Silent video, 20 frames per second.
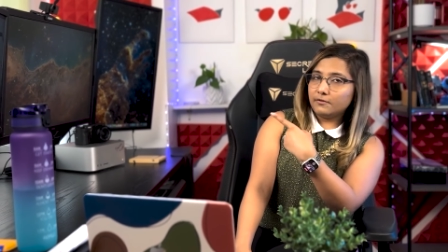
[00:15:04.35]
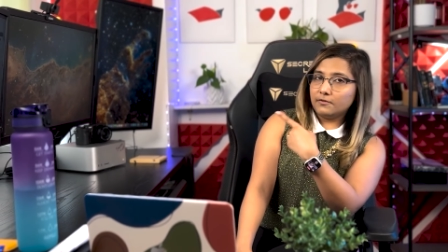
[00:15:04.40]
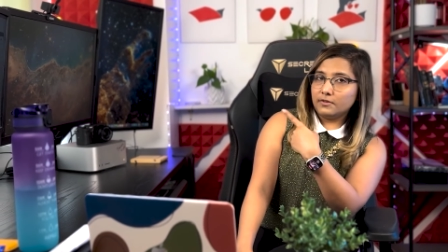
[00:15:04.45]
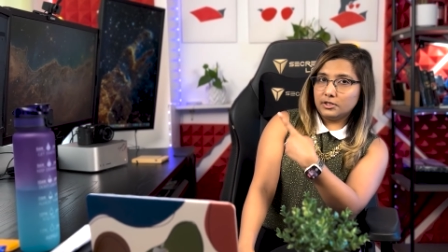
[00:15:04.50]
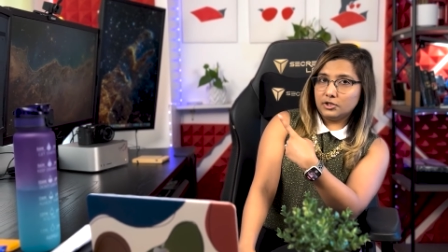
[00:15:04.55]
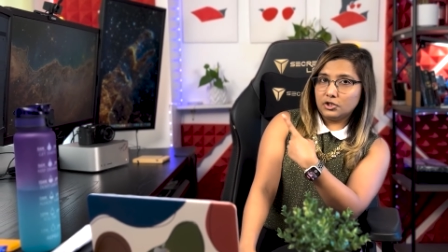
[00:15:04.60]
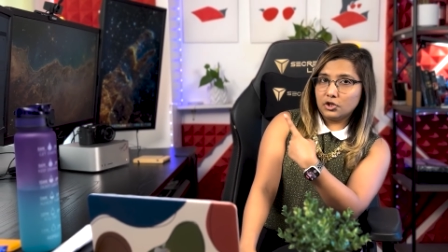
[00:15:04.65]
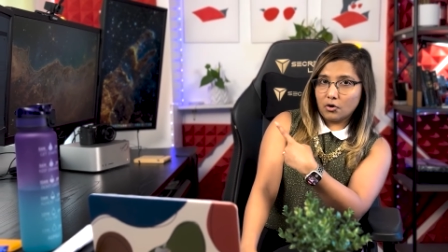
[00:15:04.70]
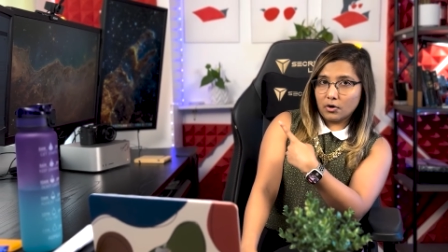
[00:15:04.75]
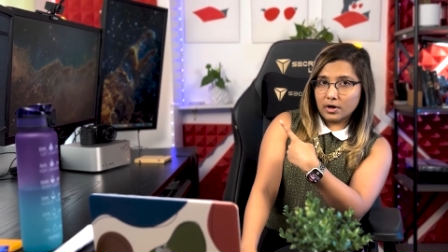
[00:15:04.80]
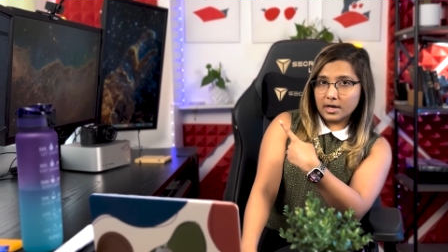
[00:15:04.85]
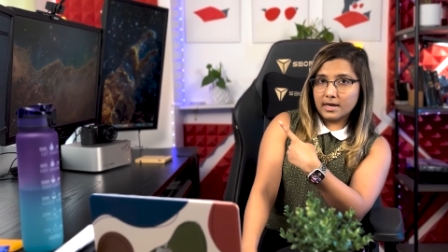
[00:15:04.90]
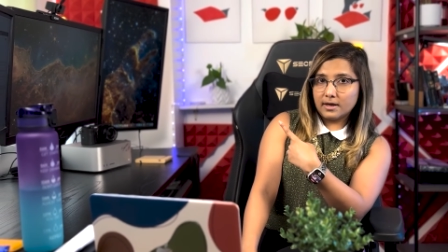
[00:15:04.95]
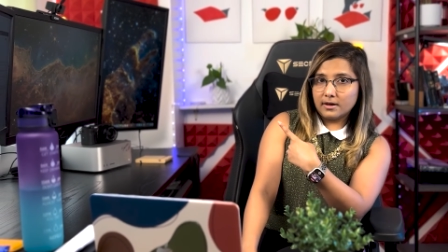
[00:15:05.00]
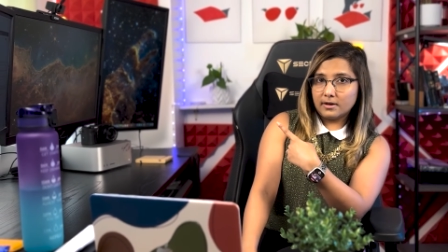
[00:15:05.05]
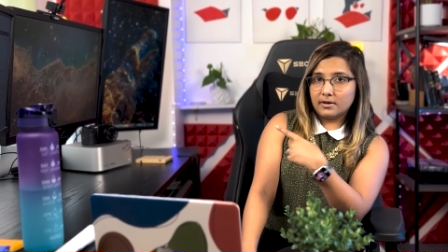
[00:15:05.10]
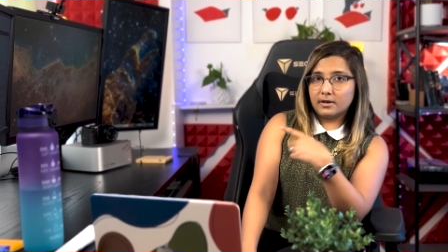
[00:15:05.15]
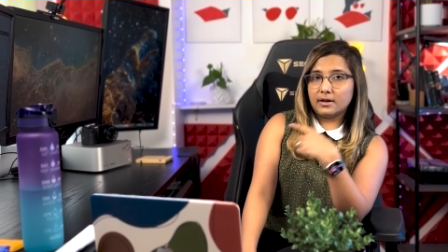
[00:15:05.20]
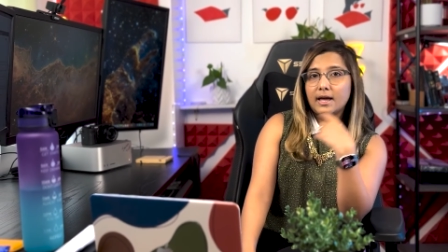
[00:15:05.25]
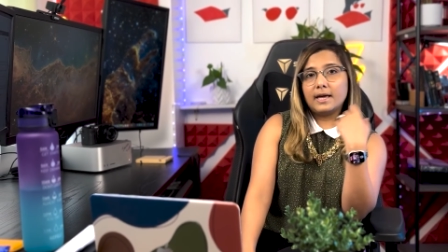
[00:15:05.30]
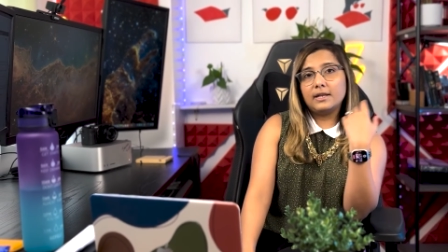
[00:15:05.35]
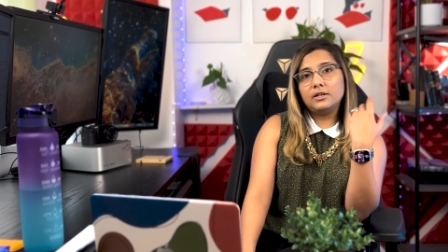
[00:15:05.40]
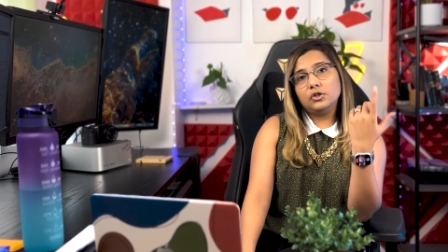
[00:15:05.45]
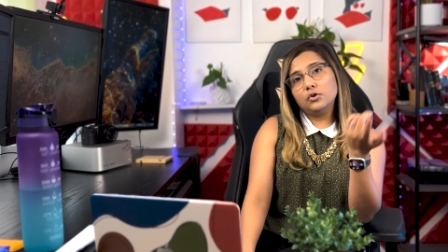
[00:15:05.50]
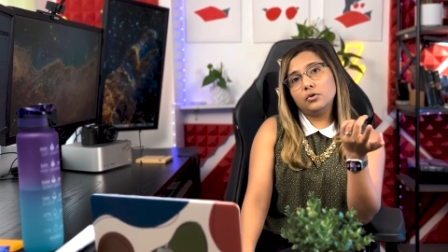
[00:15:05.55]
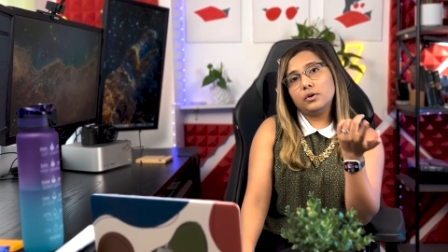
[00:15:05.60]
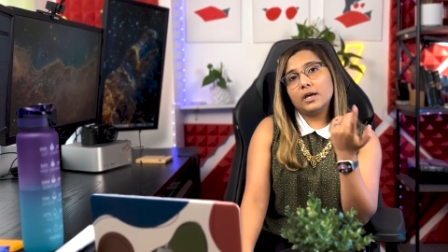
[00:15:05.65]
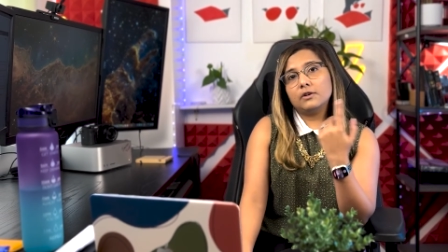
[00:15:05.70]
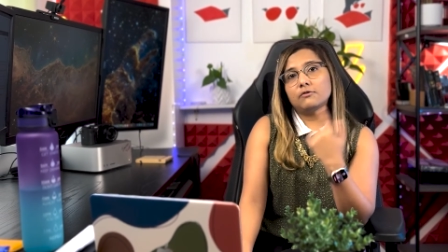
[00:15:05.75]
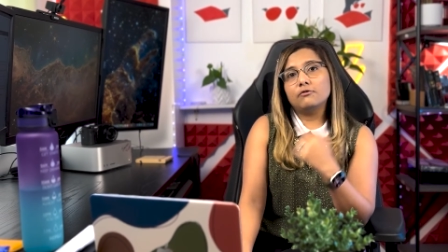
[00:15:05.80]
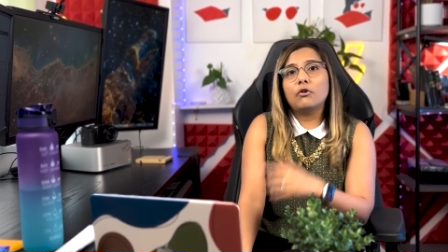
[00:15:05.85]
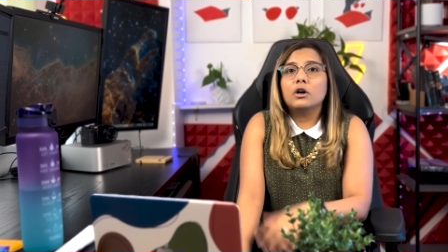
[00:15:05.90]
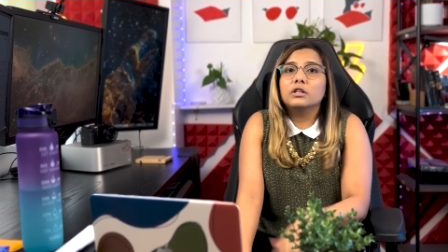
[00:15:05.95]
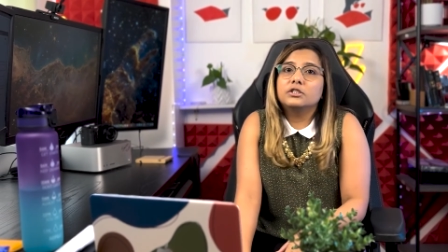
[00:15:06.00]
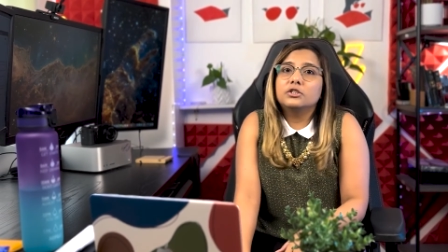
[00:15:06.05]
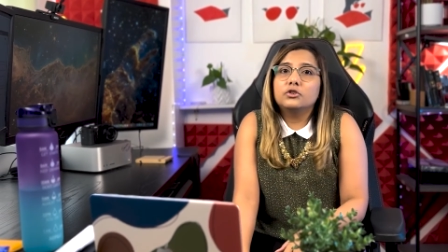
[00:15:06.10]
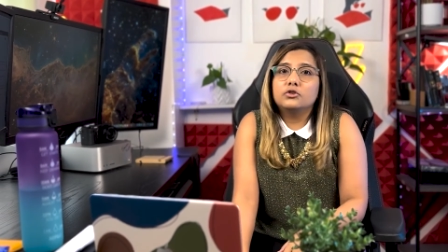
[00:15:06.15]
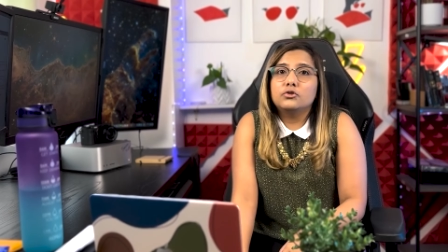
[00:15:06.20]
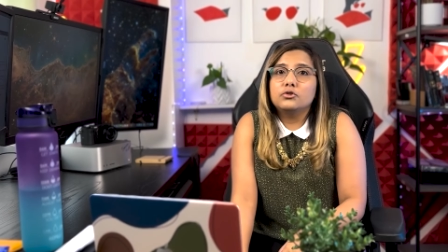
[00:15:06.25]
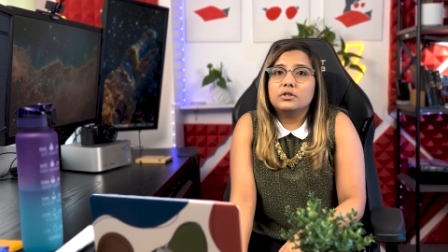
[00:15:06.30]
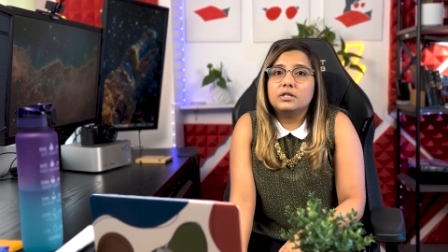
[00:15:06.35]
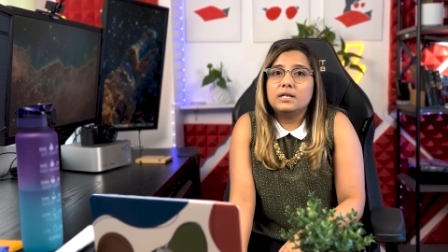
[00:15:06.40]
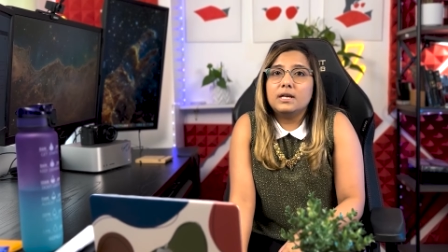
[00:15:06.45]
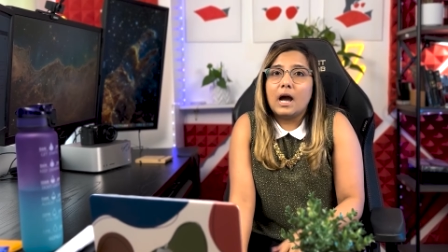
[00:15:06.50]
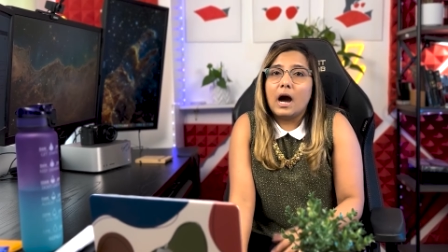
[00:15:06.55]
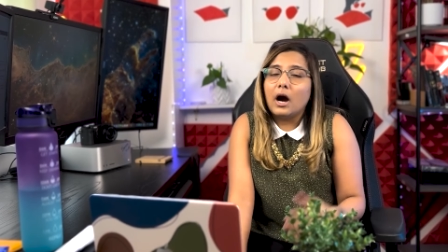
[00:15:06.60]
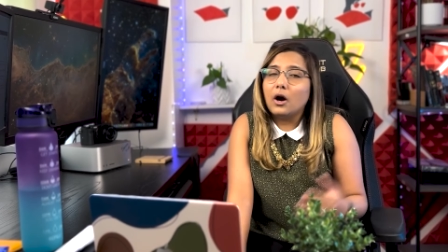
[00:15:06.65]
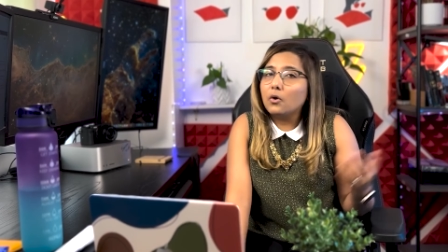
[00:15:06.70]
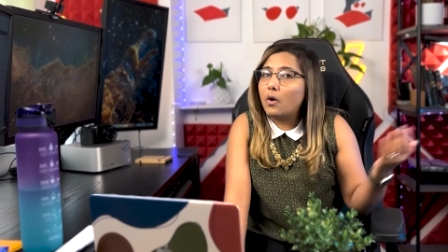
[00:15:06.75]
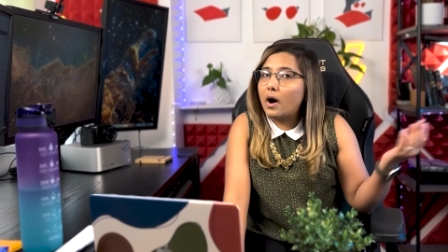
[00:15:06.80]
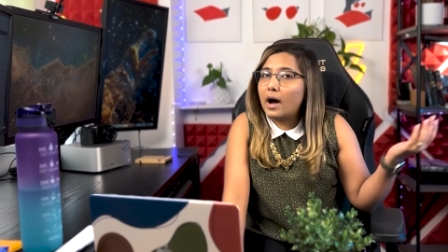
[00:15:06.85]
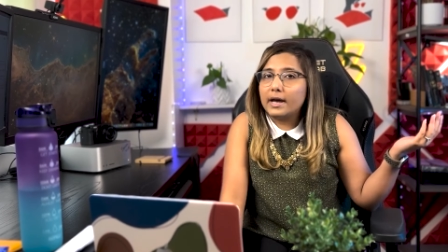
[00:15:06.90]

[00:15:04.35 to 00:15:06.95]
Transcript: a video here and you can watch it to see how